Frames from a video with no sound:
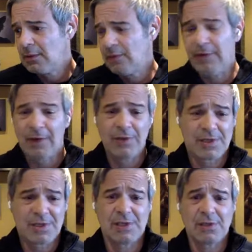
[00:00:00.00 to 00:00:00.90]
evade the
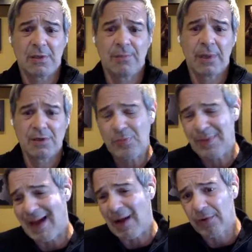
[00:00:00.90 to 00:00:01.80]
system and to
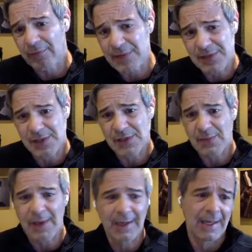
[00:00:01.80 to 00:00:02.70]
be out of the
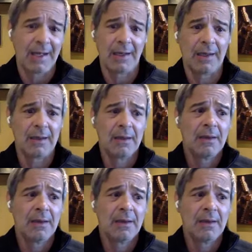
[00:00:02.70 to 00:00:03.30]
system. I get it.